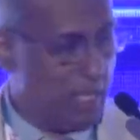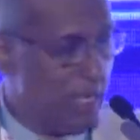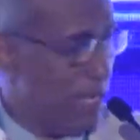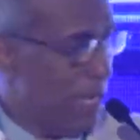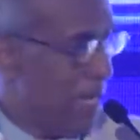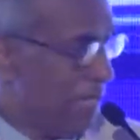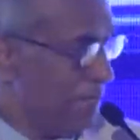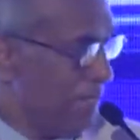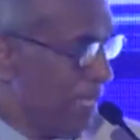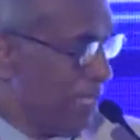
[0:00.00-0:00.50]

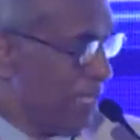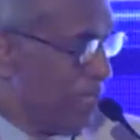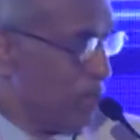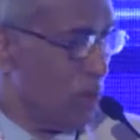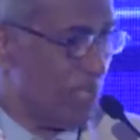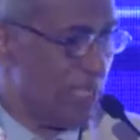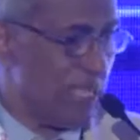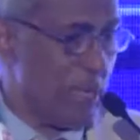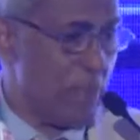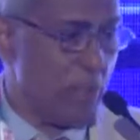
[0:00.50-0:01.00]
And that is what
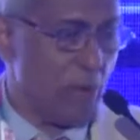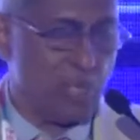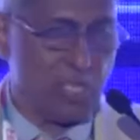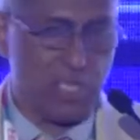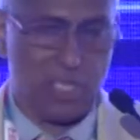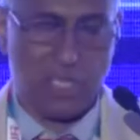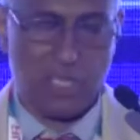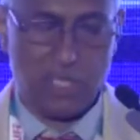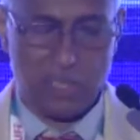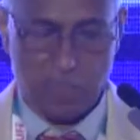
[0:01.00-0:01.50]
the
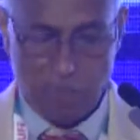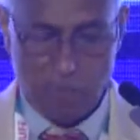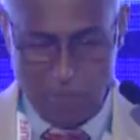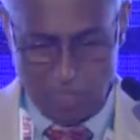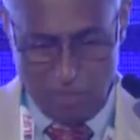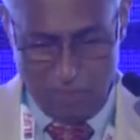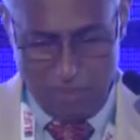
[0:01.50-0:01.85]
demonstration is going to be